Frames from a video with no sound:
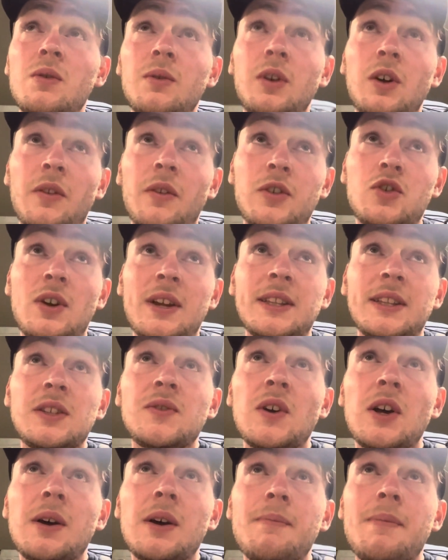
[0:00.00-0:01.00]
Got the
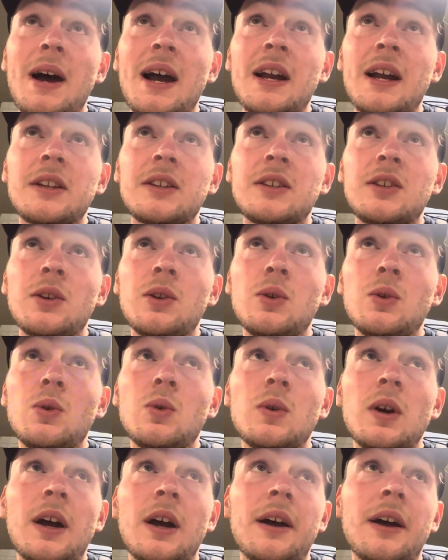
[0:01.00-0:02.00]
transfer back to
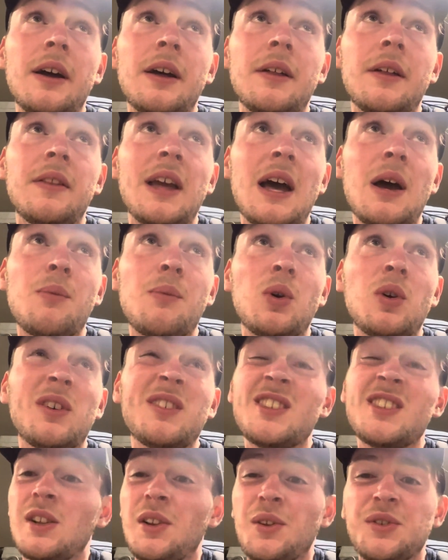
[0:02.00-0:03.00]
the airport.
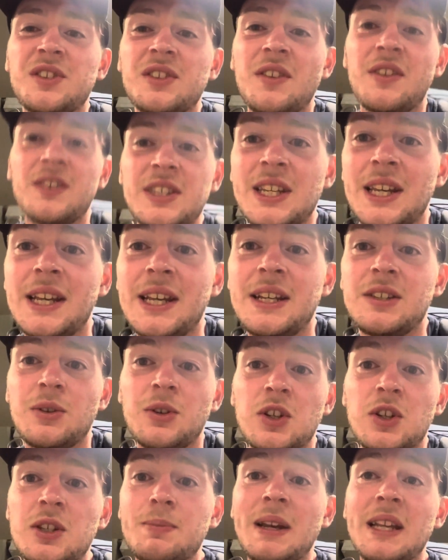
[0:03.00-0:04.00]
It's close to the city, so it
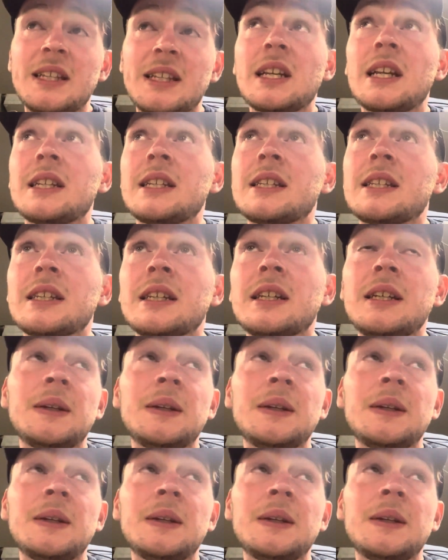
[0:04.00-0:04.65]
just made sense.